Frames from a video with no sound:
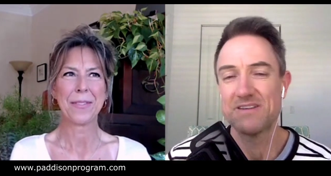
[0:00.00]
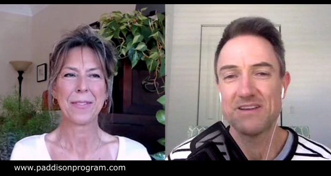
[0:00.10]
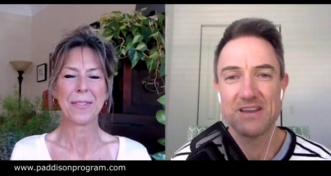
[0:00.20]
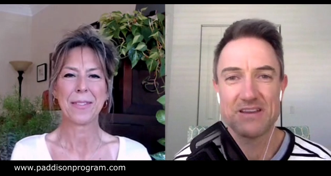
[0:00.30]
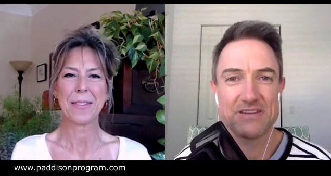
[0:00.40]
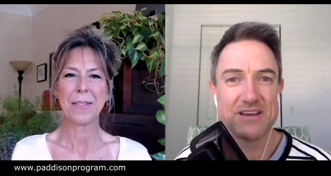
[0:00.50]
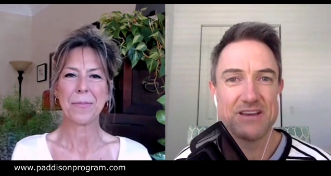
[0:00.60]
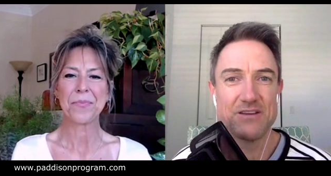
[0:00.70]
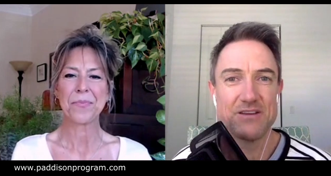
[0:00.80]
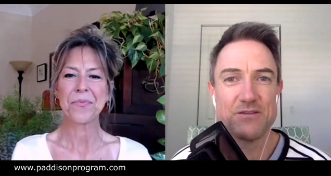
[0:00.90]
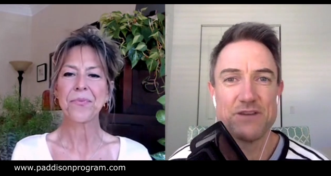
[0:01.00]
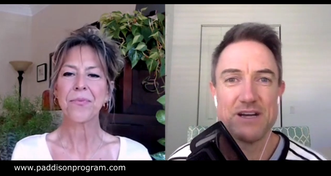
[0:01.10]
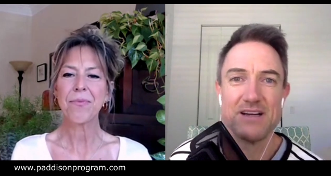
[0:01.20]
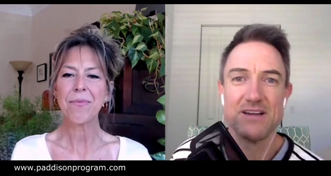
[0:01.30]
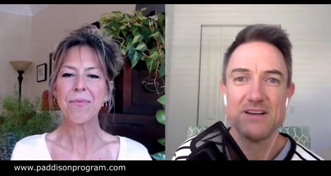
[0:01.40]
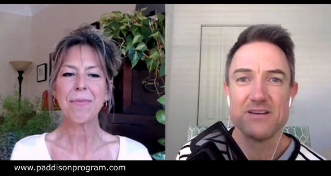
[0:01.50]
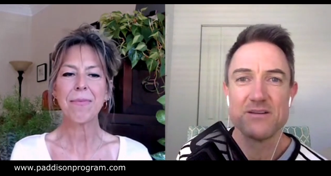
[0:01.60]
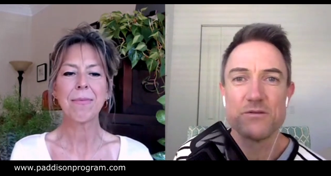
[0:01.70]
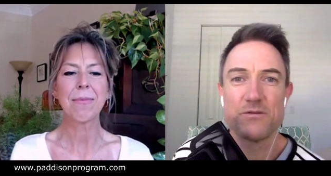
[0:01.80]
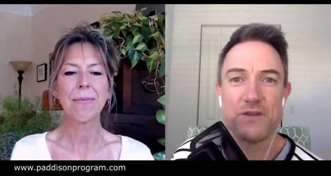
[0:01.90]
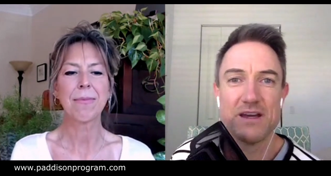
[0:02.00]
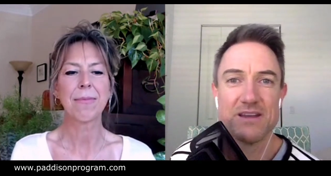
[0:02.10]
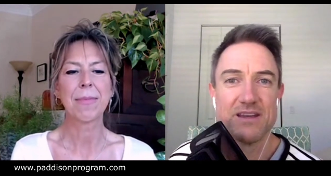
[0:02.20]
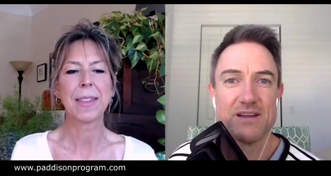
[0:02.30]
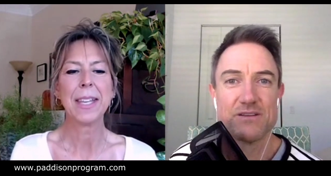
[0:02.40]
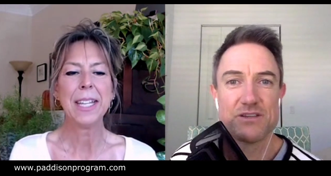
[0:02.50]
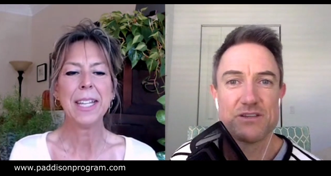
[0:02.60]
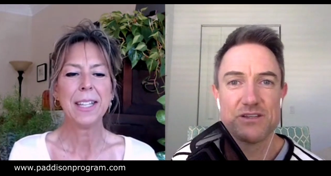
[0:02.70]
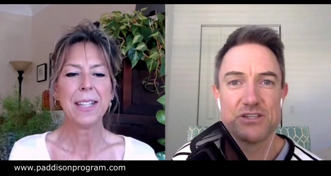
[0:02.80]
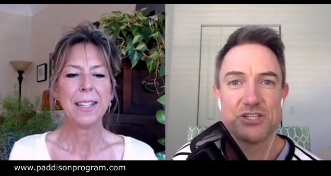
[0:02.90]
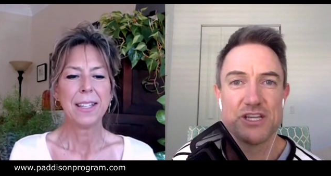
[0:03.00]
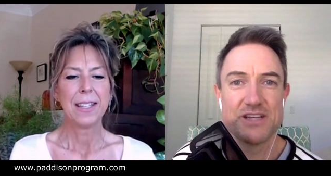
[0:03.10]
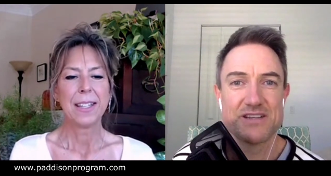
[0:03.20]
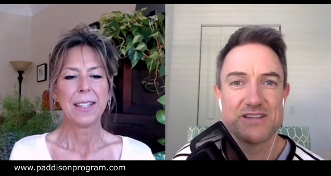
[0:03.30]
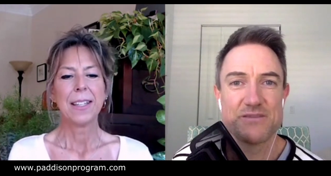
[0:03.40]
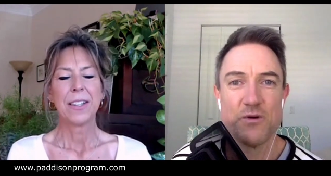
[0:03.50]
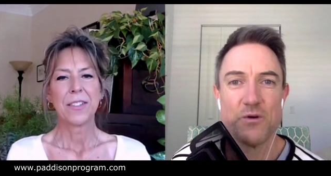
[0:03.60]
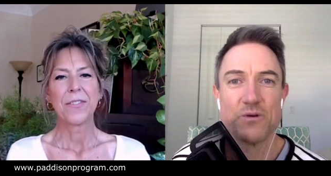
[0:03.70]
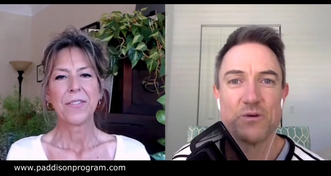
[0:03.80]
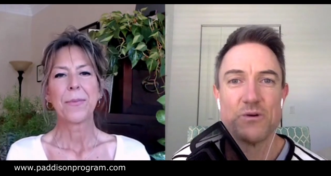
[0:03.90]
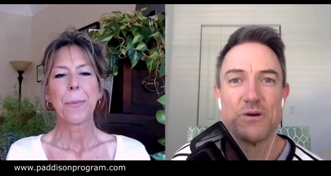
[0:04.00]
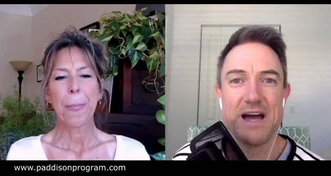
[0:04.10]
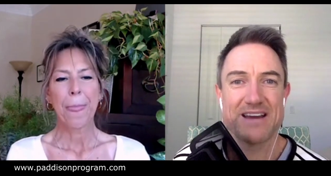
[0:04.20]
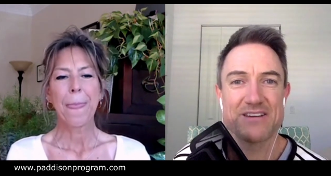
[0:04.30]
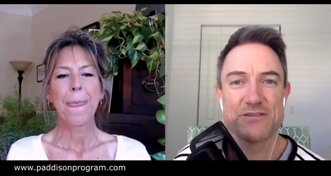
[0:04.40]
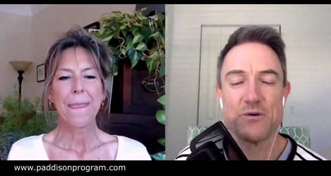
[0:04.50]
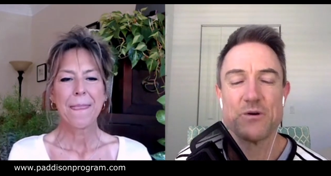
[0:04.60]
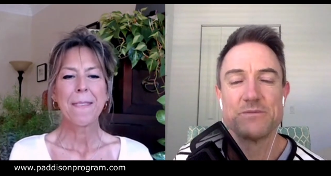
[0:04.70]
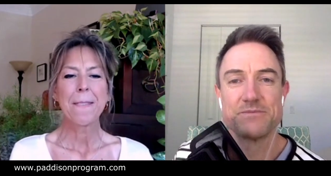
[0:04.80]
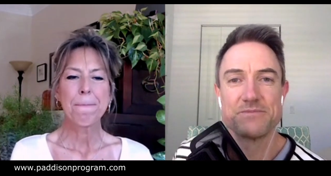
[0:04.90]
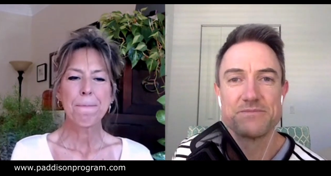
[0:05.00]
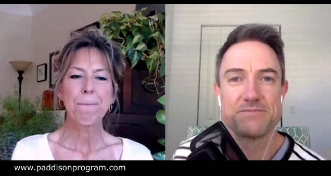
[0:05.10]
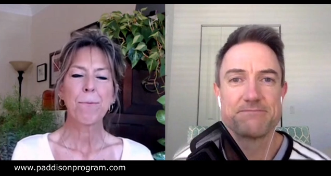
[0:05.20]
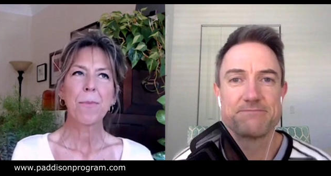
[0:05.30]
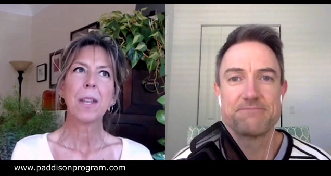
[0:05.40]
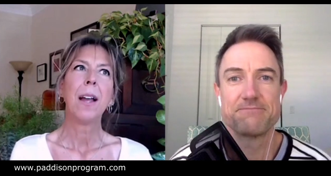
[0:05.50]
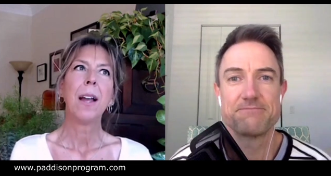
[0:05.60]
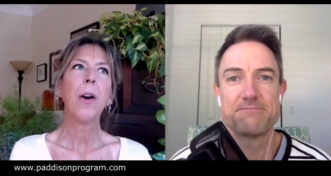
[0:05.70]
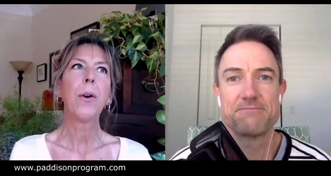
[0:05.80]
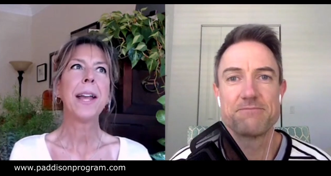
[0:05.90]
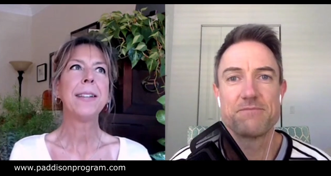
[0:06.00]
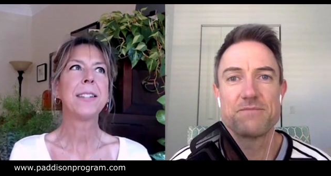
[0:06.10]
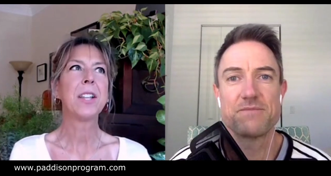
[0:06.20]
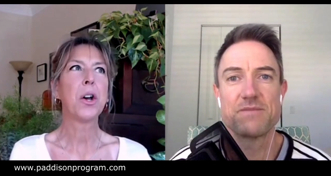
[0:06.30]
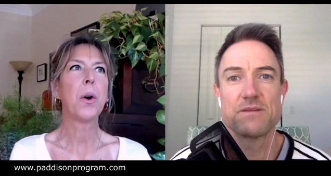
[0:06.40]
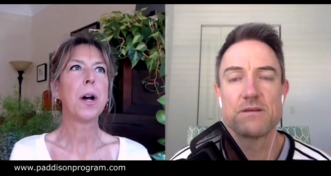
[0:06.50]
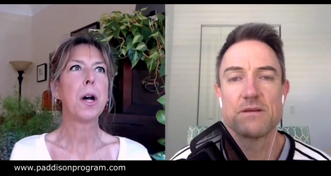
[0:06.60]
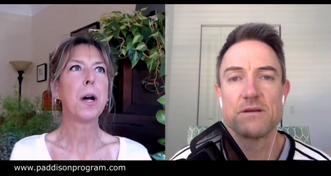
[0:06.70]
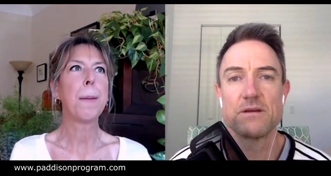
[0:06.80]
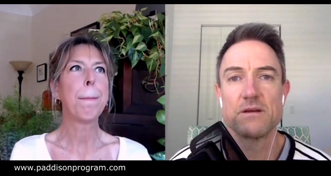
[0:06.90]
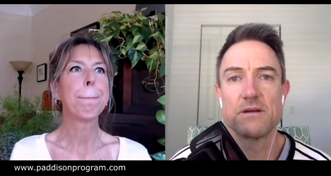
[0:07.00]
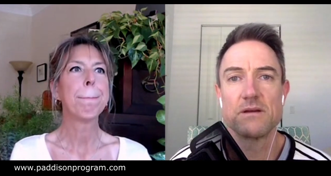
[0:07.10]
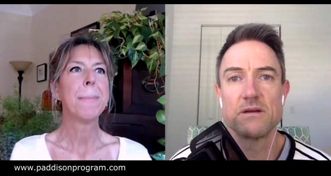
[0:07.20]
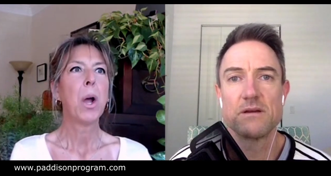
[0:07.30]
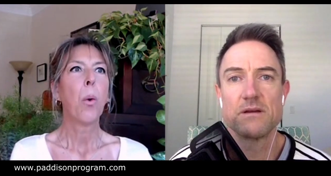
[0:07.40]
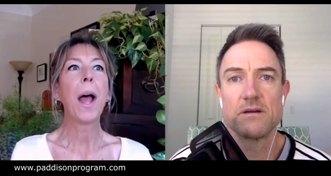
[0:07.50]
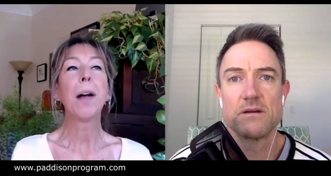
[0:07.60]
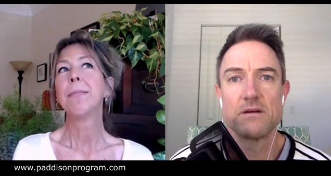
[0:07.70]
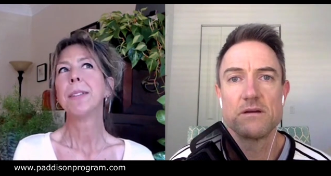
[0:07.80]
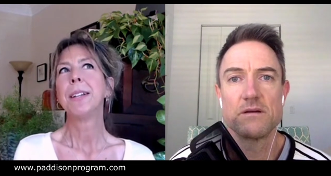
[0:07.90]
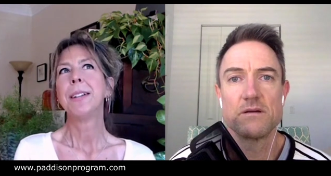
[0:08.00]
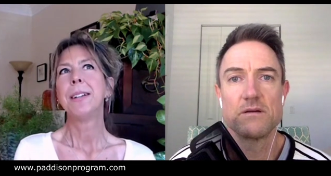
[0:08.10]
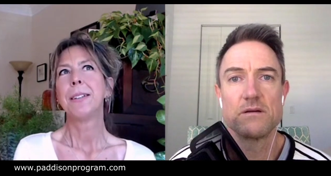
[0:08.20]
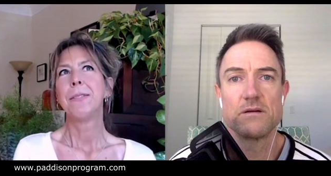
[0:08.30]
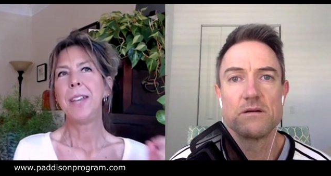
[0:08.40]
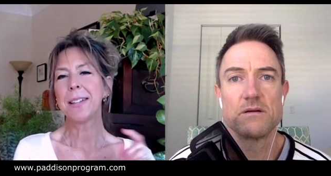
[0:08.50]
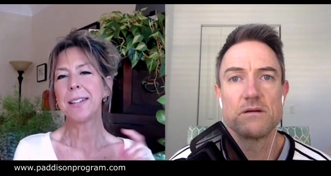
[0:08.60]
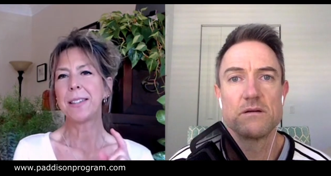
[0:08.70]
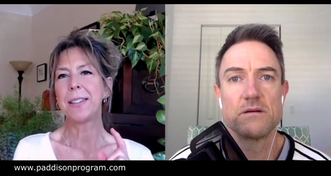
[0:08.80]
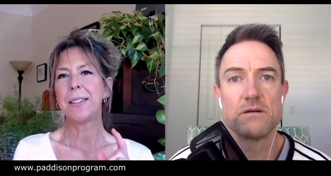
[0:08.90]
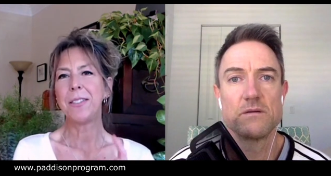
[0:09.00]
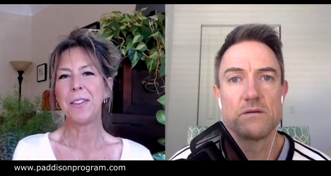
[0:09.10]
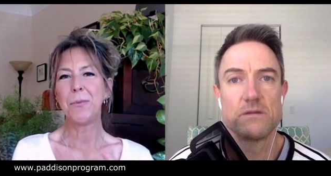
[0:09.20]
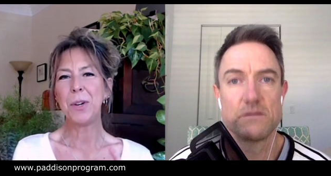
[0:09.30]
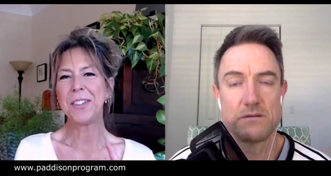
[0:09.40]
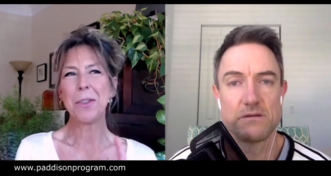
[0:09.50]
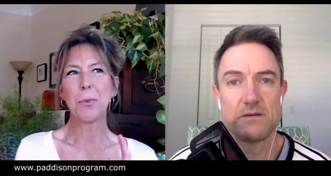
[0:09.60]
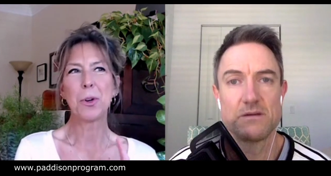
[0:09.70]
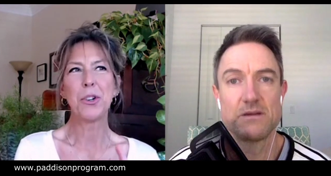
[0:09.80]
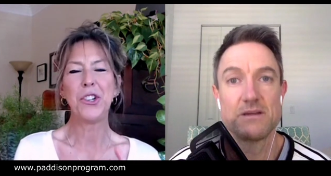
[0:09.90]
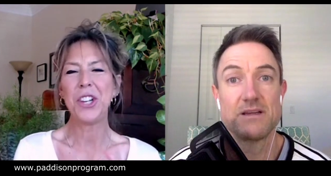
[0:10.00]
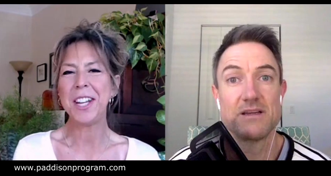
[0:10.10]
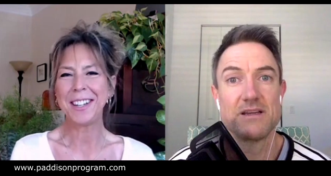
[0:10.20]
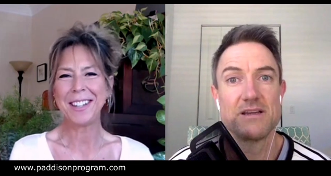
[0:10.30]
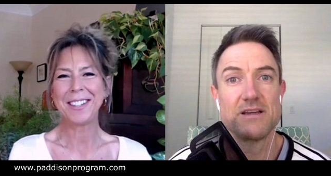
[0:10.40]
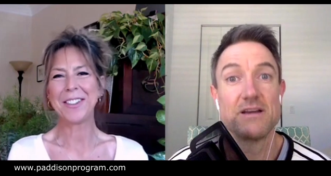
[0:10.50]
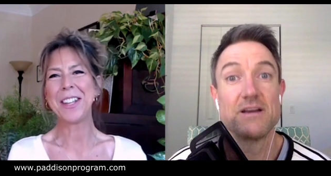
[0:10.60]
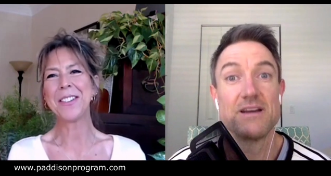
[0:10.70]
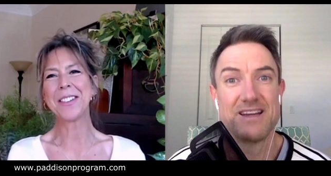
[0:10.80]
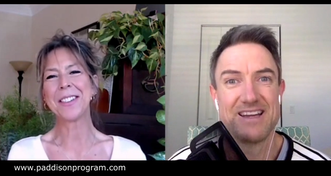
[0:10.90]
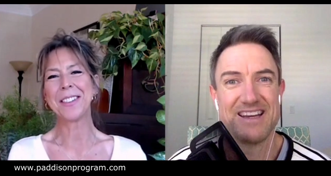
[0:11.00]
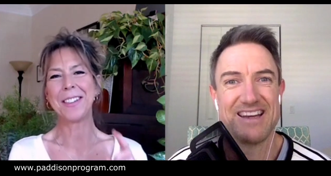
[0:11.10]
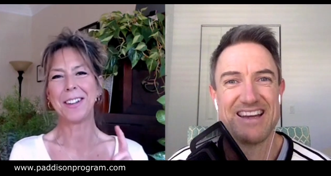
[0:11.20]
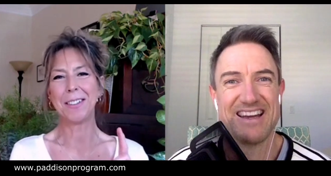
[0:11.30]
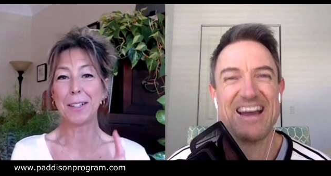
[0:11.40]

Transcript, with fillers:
Speaker 1: you tell us that you've uh, found little cheats for or hacks for?
Speaker 2: Okay, so um, well, yes, when you say the word cheat, so here's a